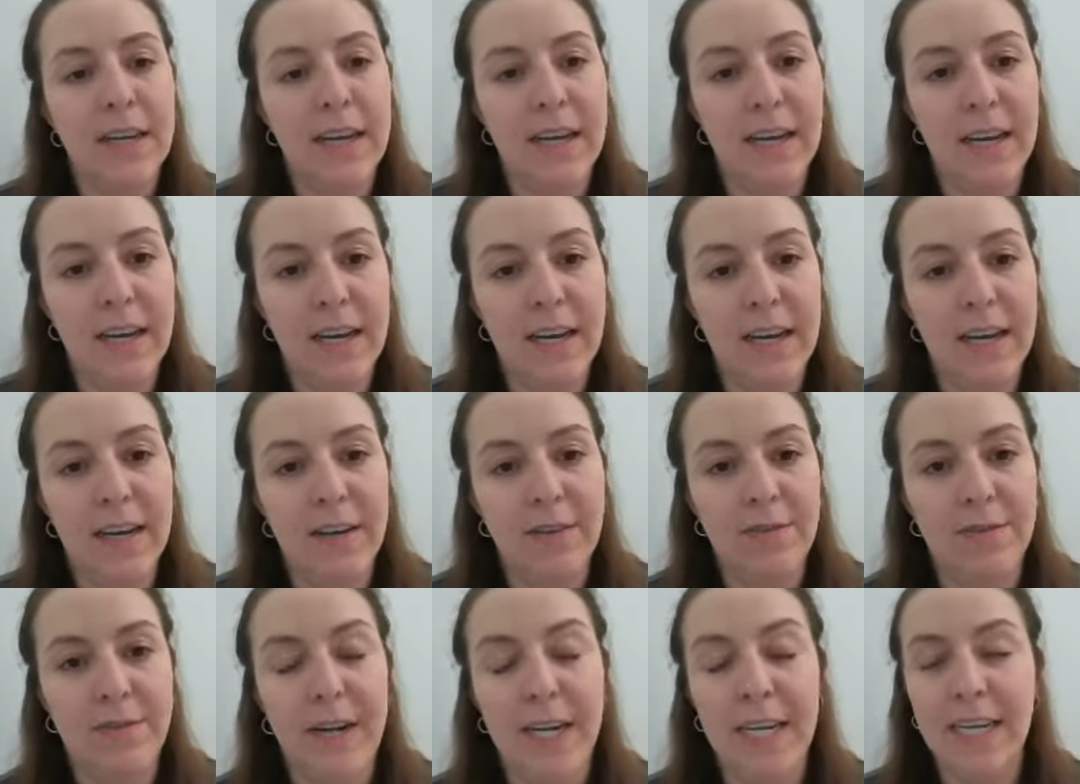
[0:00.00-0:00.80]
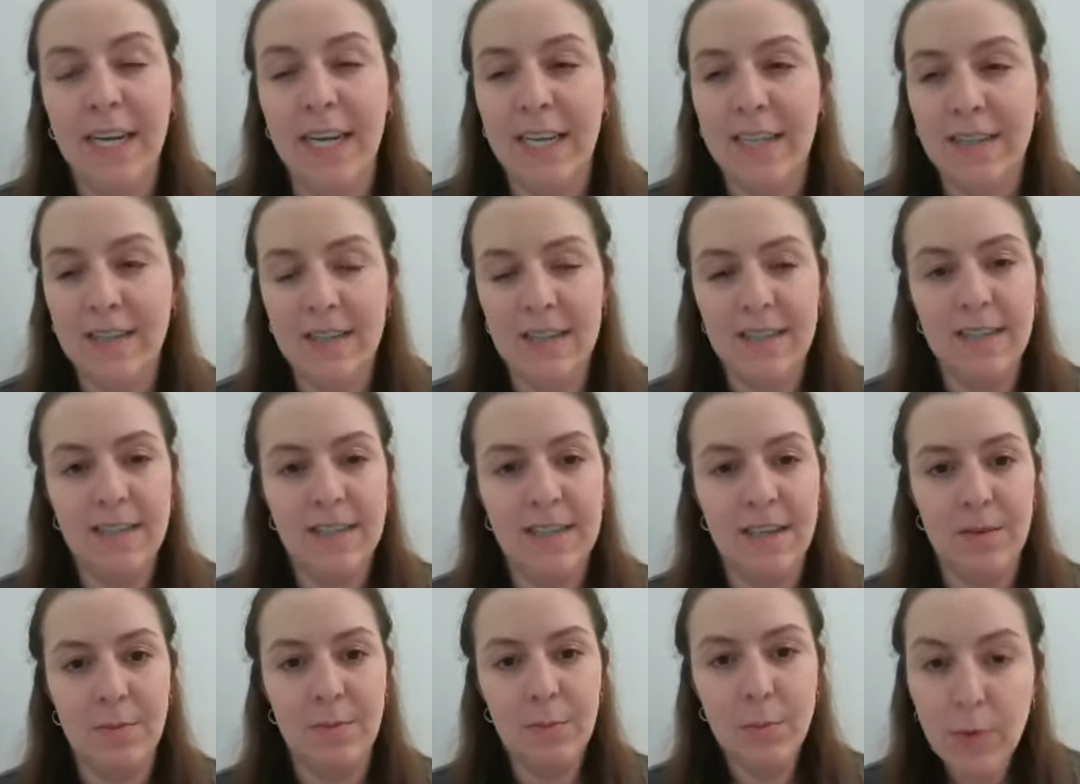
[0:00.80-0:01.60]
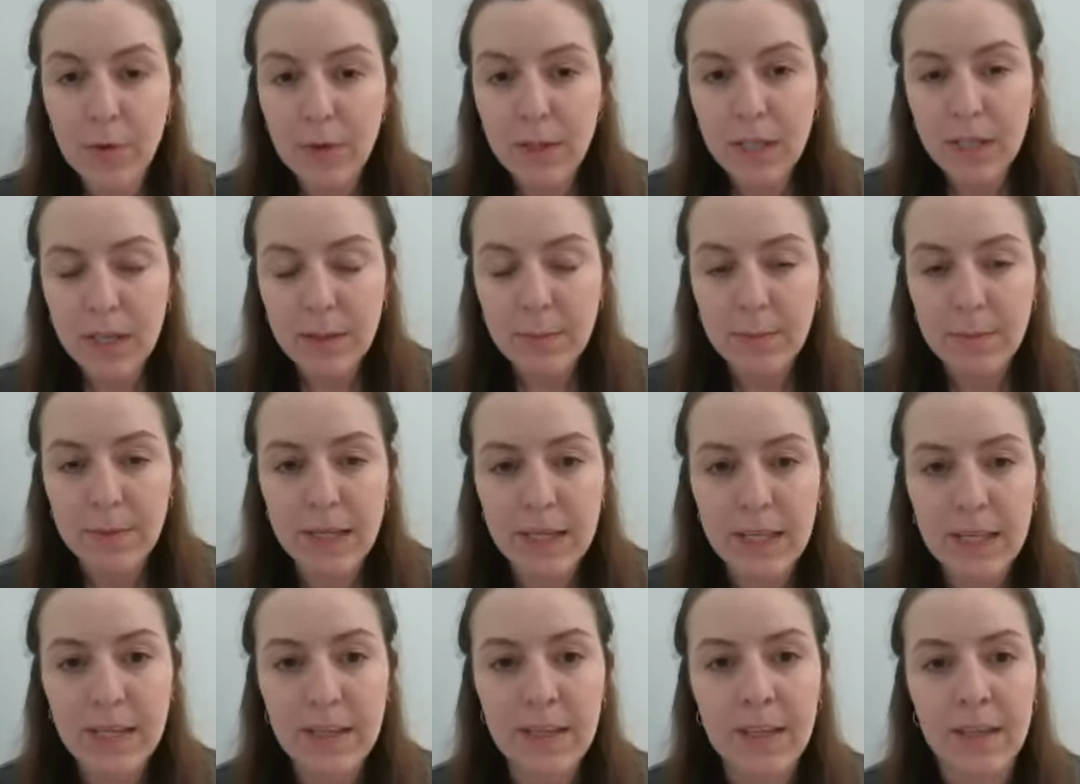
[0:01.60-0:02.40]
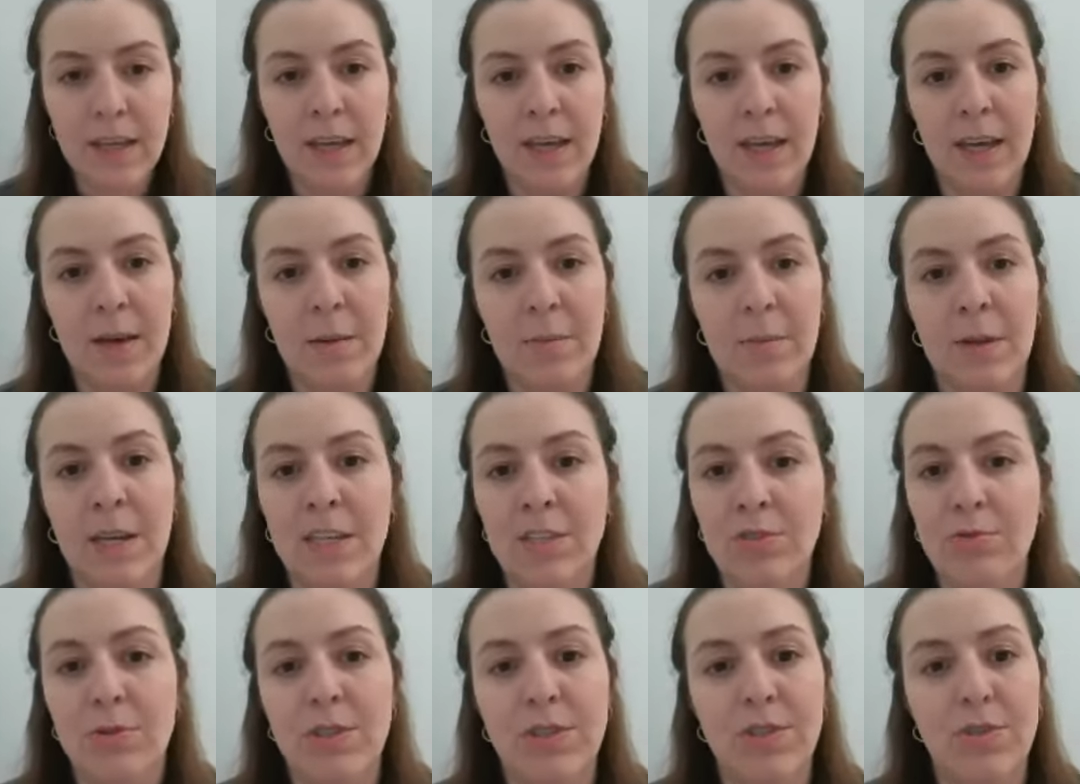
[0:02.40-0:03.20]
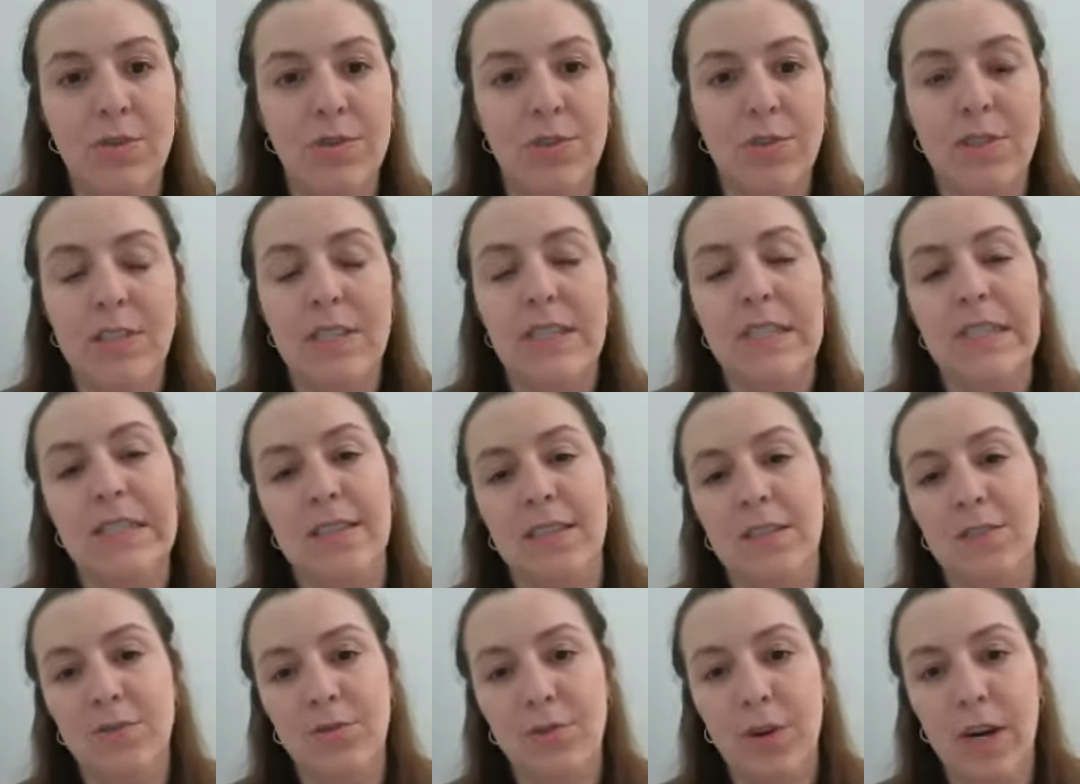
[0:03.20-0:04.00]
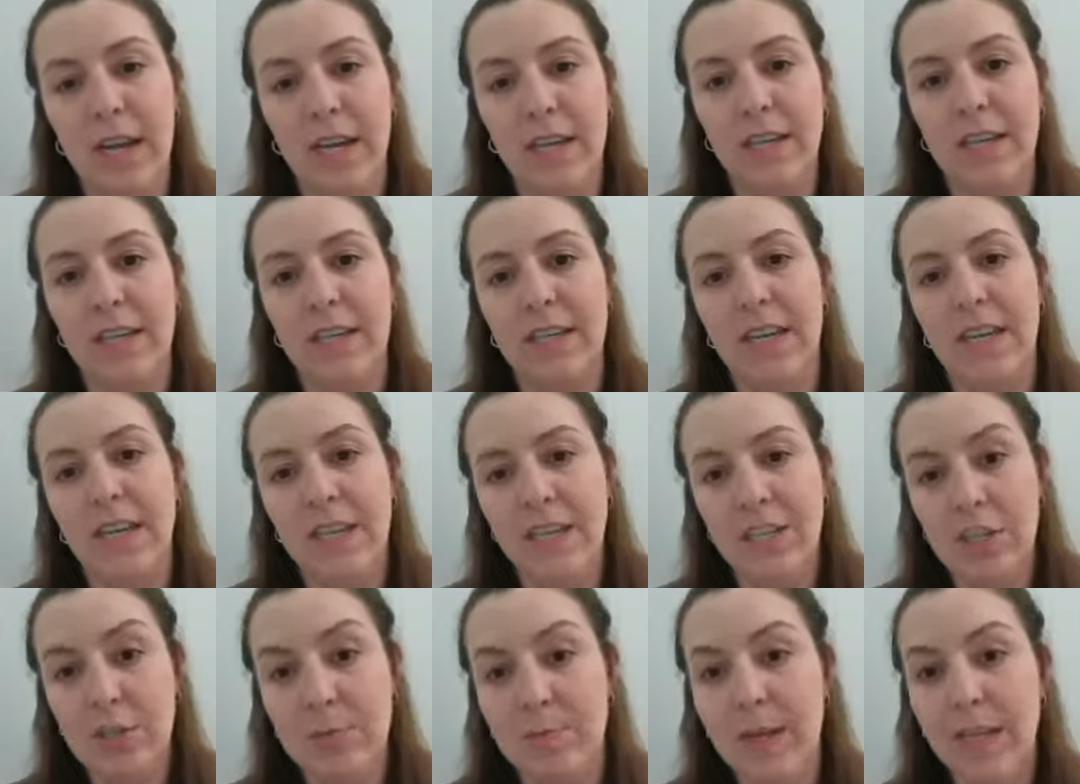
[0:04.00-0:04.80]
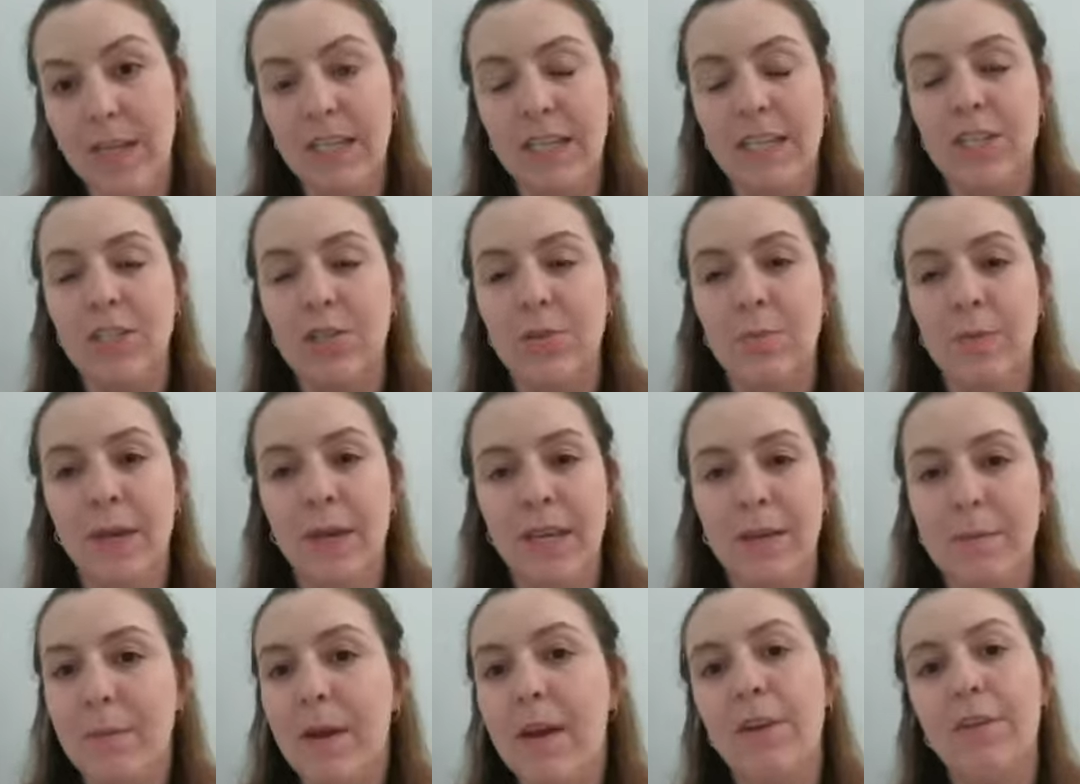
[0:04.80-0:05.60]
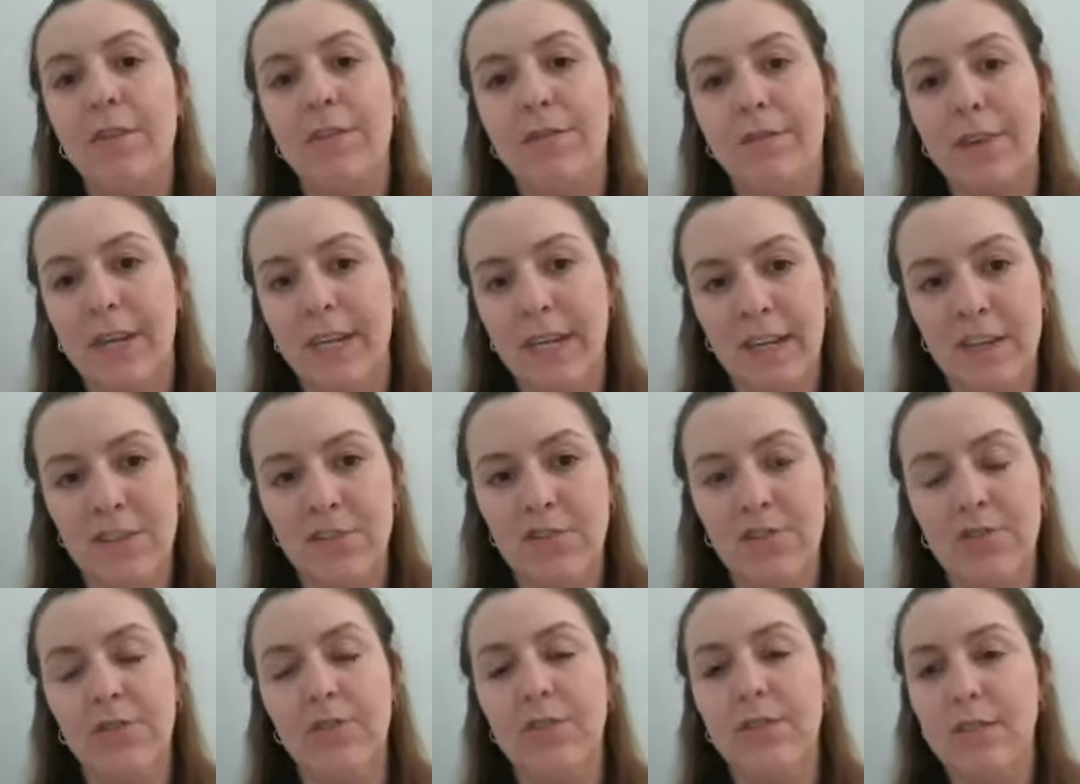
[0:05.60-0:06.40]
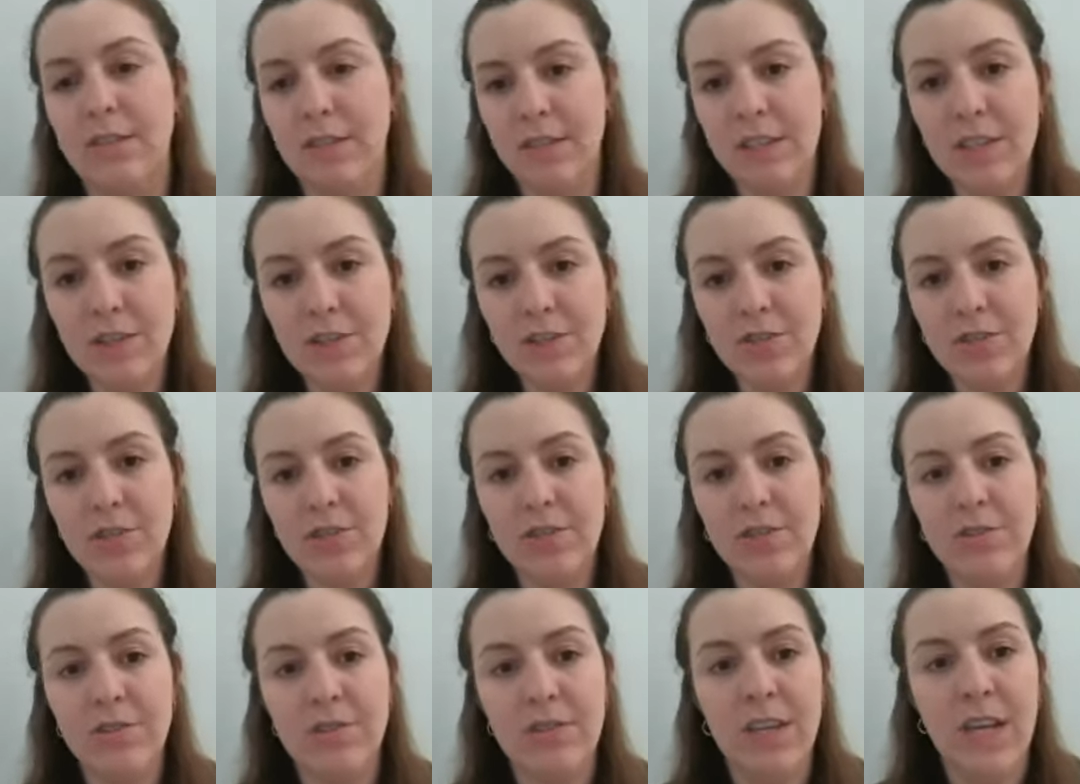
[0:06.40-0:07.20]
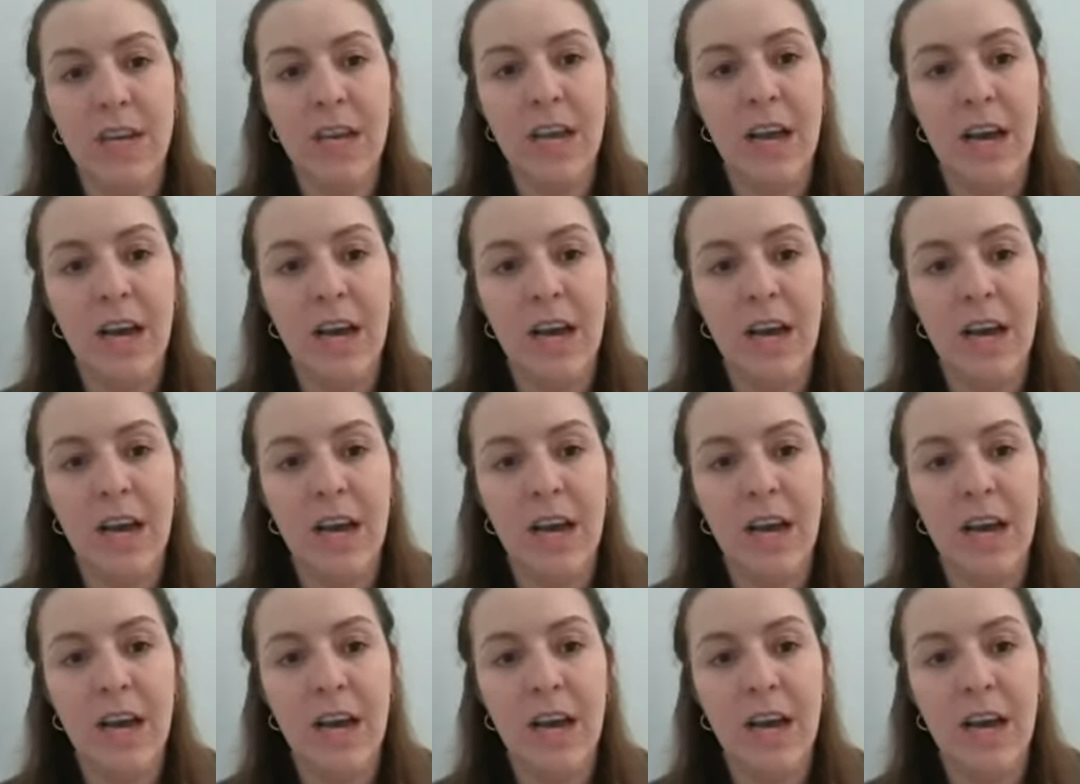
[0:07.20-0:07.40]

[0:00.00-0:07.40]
Uh, finances and bookkeeping, uh, manage resources and track spending to make better financial decisions,